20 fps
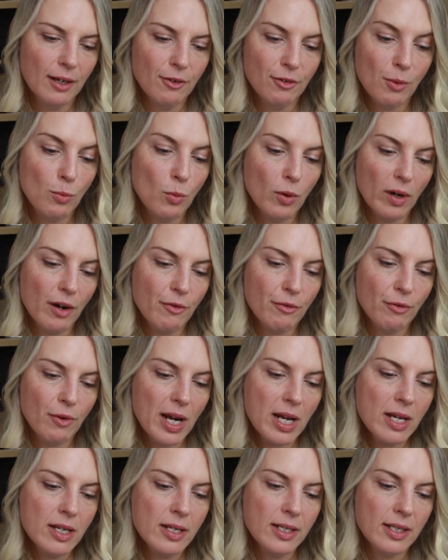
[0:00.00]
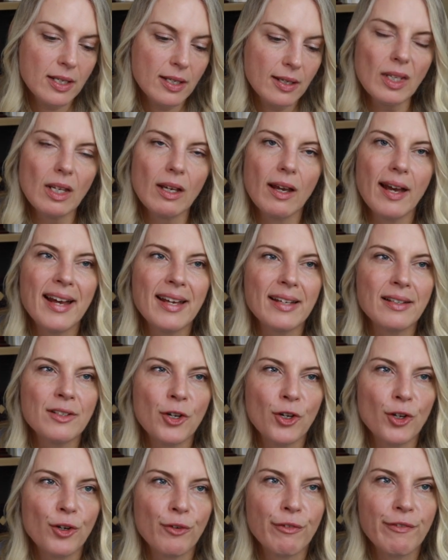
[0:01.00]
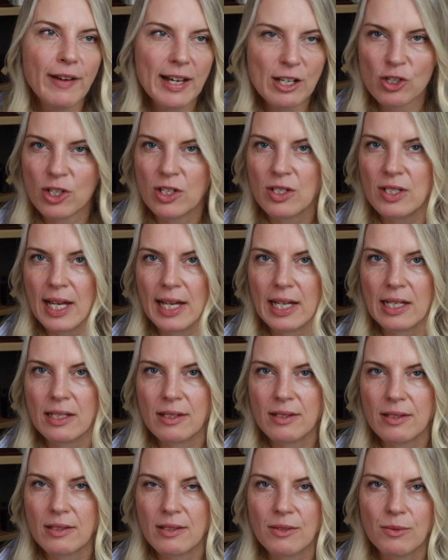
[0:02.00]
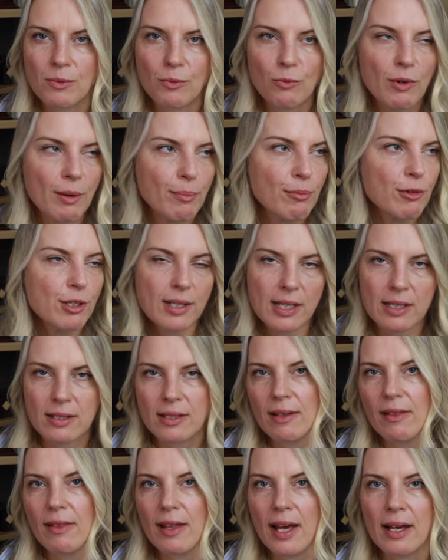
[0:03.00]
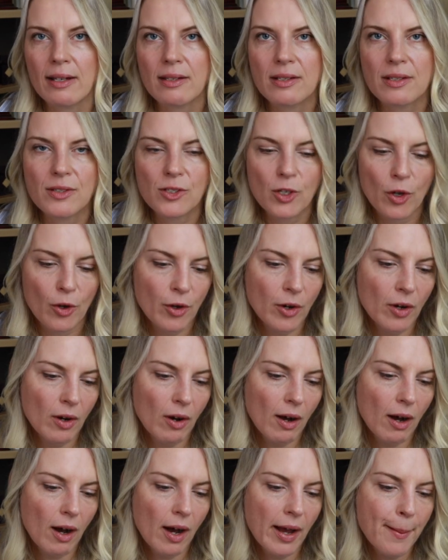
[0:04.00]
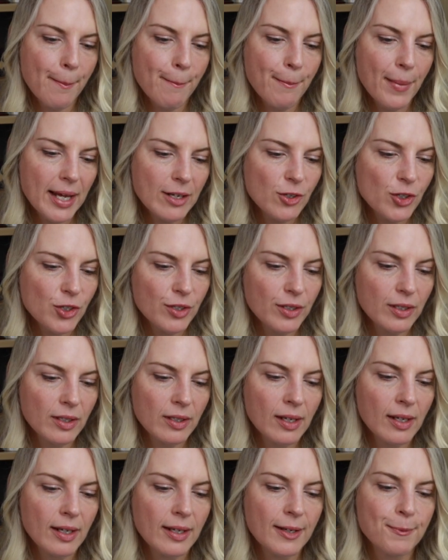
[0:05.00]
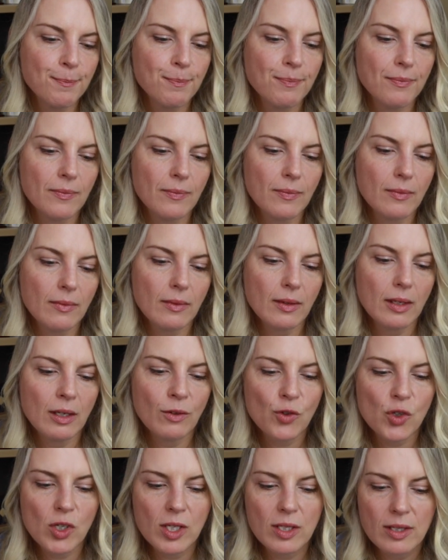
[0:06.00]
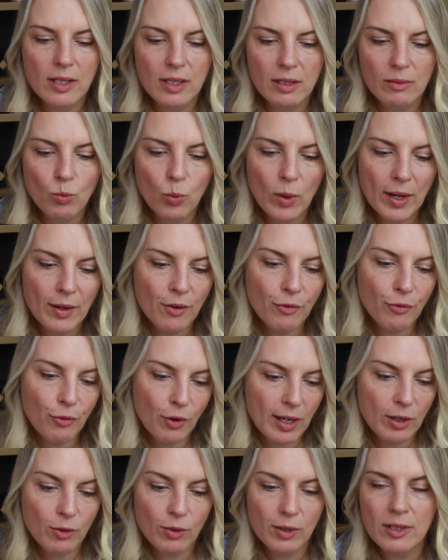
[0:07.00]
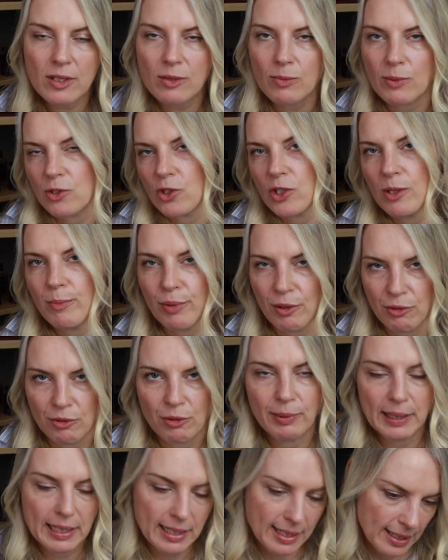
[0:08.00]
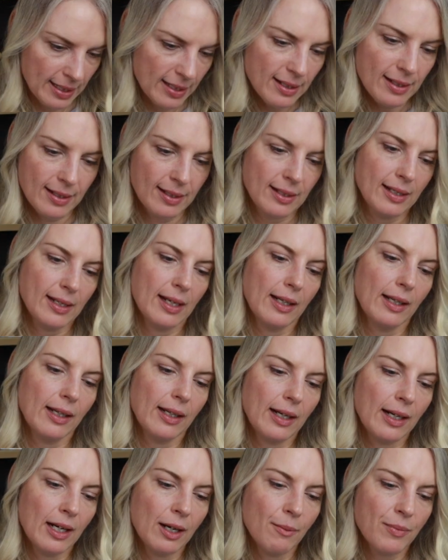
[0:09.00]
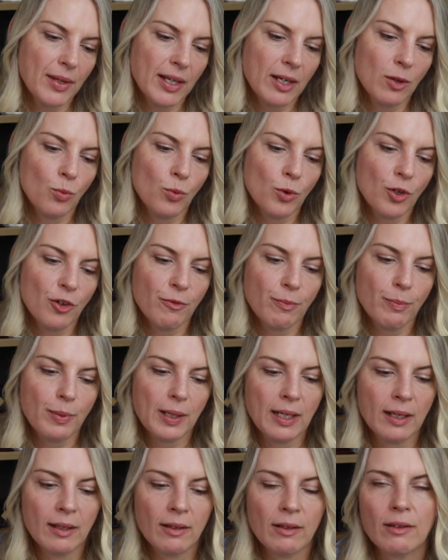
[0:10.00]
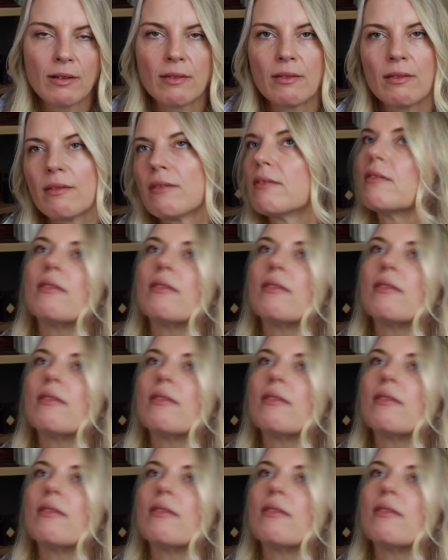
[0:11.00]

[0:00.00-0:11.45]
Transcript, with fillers: from what I've read, and her fashion tastes represented that. So I imagine if she did wear fragrance, which she probably did, um, that it would have been